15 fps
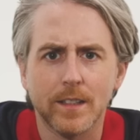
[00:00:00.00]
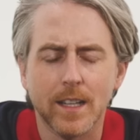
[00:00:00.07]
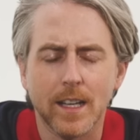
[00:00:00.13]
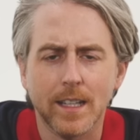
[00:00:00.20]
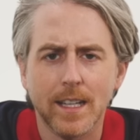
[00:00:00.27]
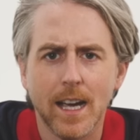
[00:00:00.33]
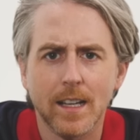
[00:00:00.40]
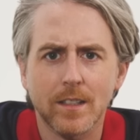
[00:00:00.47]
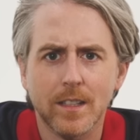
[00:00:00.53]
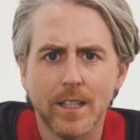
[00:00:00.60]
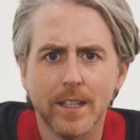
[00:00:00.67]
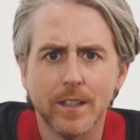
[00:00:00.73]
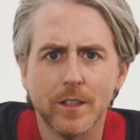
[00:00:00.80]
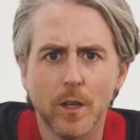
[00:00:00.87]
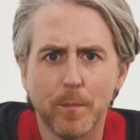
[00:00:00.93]
That yes,
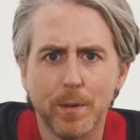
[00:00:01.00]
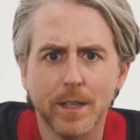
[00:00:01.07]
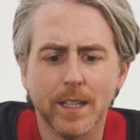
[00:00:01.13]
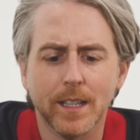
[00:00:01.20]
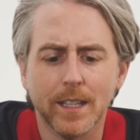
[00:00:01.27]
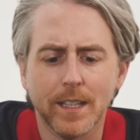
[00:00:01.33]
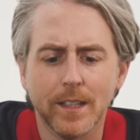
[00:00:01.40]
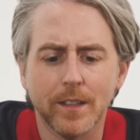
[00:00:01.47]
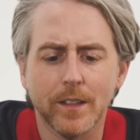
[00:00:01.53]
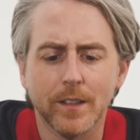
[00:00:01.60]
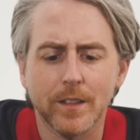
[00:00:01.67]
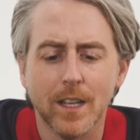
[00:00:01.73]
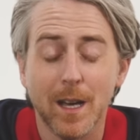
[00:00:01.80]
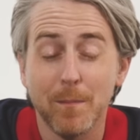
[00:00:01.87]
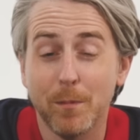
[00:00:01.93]
kids are piggy
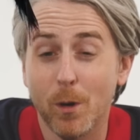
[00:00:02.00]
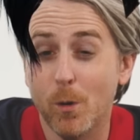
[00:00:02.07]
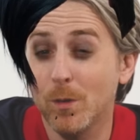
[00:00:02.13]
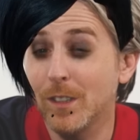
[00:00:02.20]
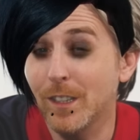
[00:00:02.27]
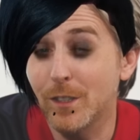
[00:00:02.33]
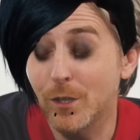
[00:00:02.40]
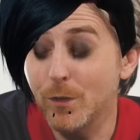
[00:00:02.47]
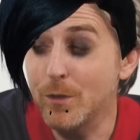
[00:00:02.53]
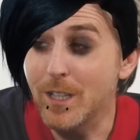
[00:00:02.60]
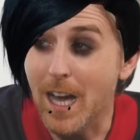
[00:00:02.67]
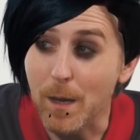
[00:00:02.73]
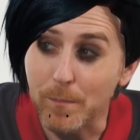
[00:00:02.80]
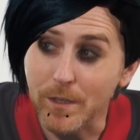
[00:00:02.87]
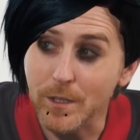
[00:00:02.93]
eaters, but only two
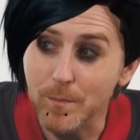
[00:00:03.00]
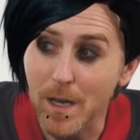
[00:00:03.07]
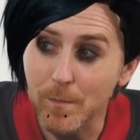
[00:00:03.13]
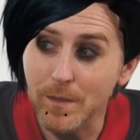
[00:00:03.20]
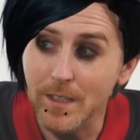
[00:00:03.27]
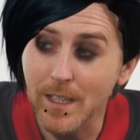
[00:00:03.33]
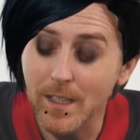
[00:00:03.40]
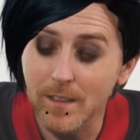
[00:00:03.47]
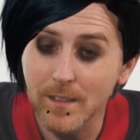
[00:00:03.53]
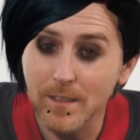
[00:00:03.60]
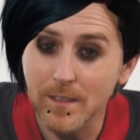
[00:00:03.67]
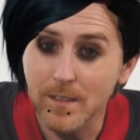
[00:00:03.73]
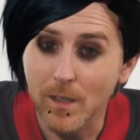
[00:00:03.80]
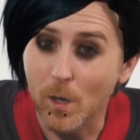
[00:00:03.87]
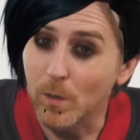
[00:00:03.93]
toppings, mom and dad?
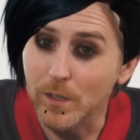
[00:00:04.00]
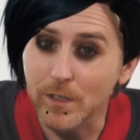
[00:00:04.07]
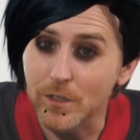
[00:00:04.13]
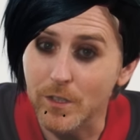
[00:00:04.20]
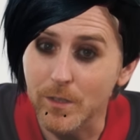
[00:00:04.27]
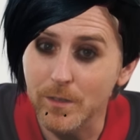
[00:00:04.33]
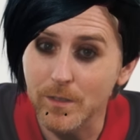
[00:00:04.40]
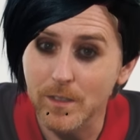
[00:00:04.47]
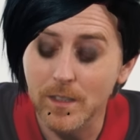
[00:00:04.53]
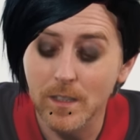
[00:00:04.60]
Only two?